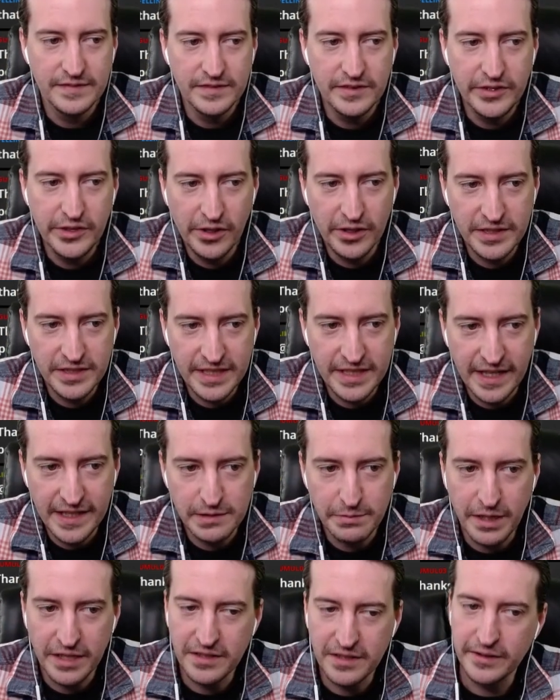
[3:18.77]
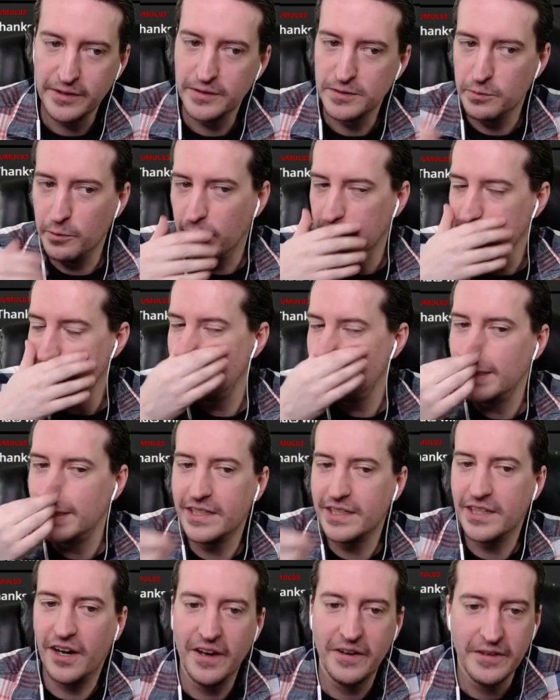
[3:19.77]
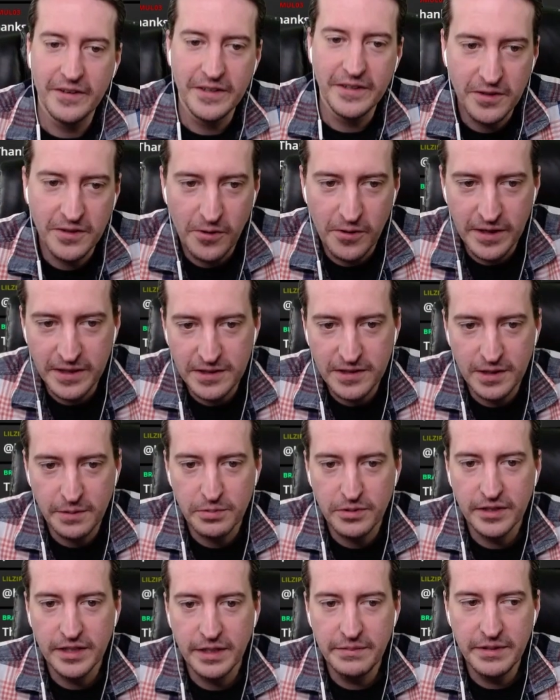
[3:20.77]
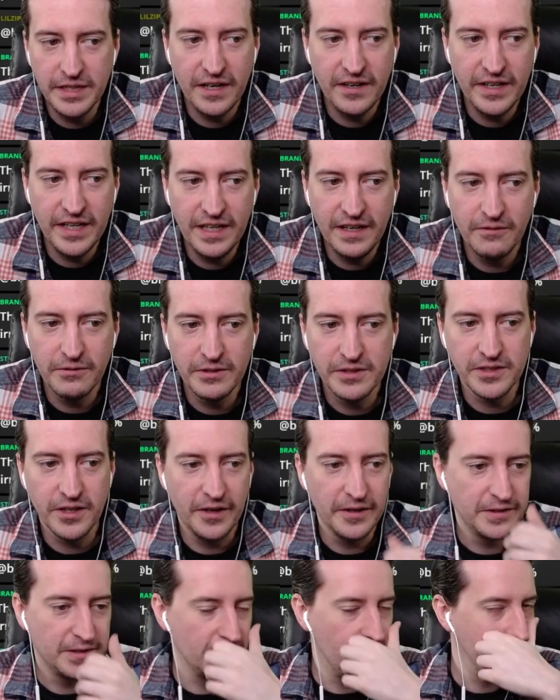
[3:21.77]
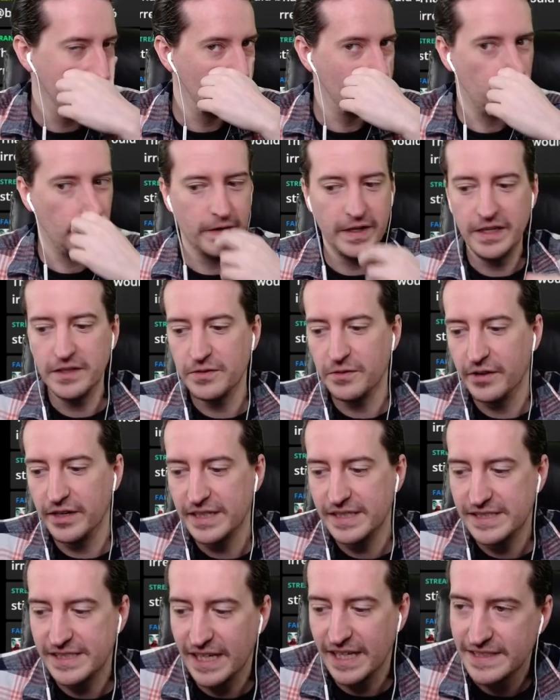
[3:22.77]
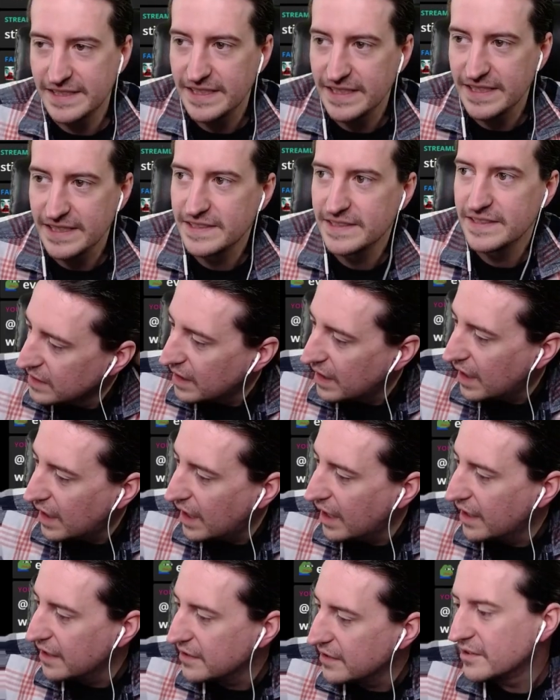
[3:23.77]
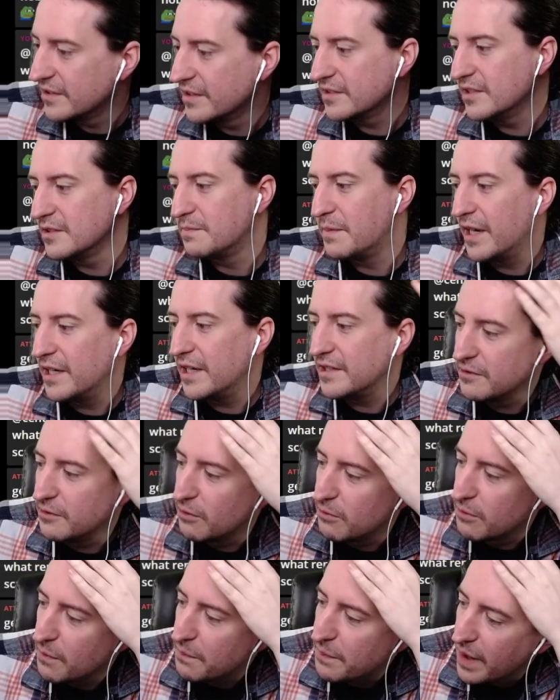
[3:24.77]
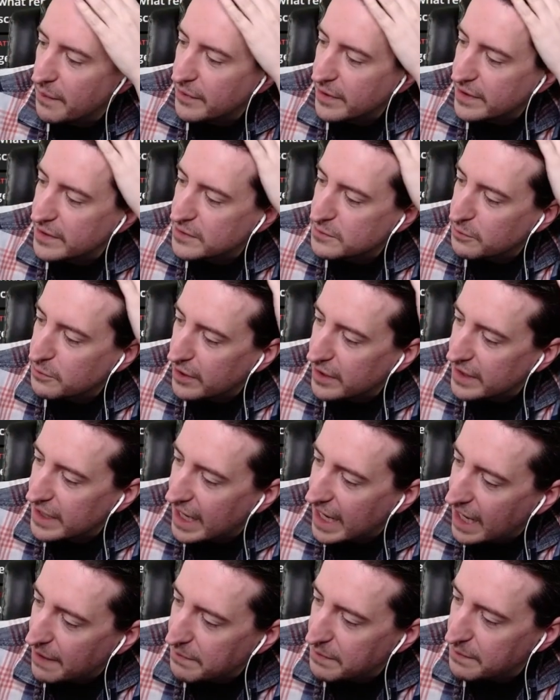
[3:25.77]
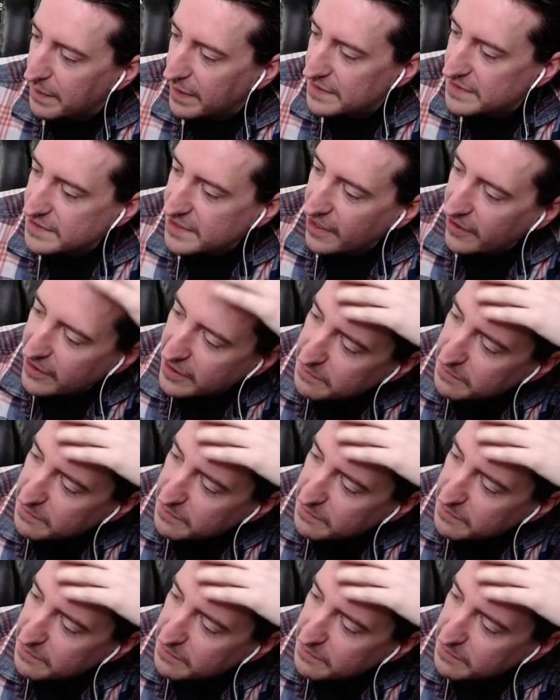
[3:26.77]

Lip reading: New York State is about to lose one seat in Congress according to the preliminary results of the 2020 census. So this is basically what Republicans wanted to happen by scaring